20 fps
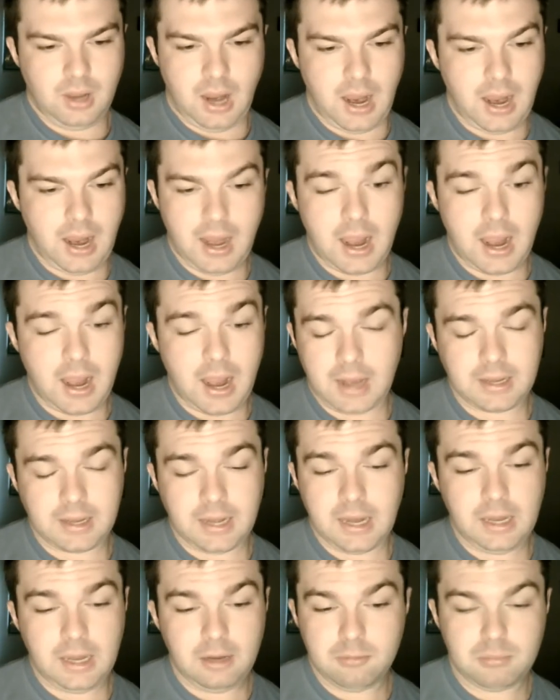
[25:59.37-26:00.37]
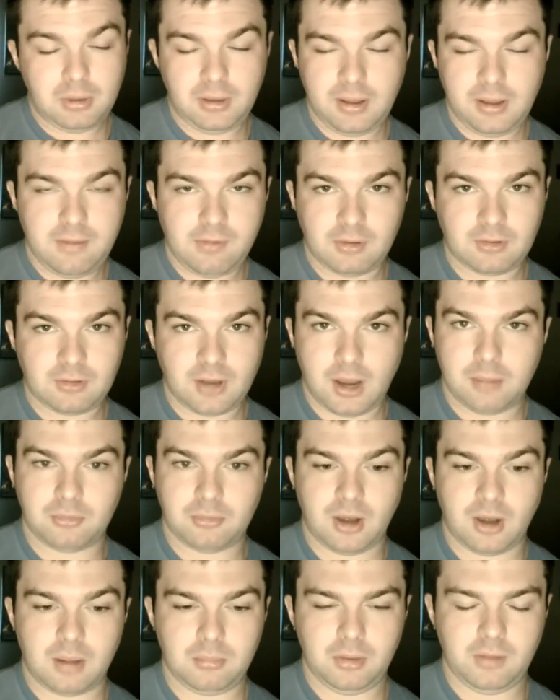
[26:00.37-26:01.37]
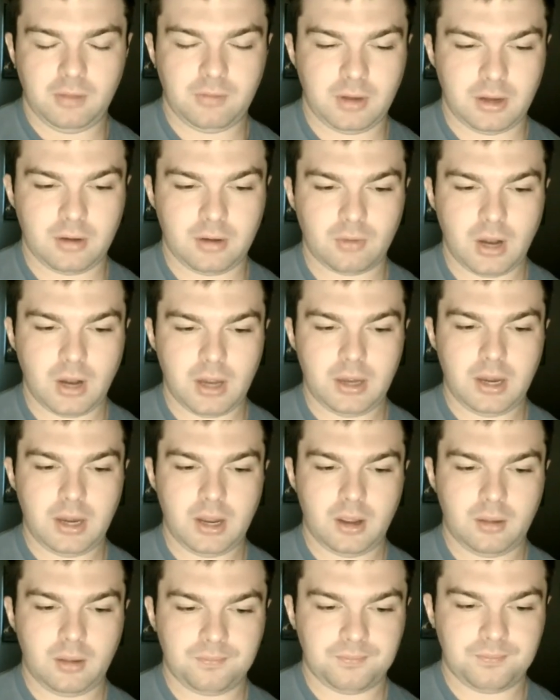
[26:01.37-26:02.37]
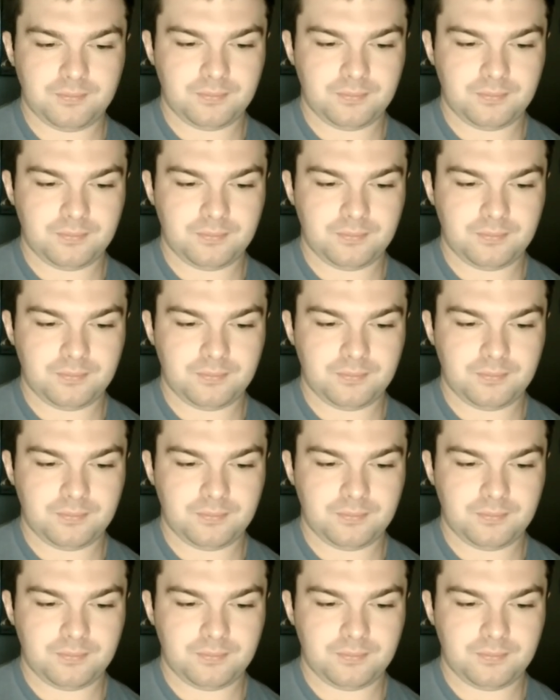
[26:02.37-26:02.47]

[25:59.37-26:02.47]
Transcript: I can't even believe the times that I'm living in right now.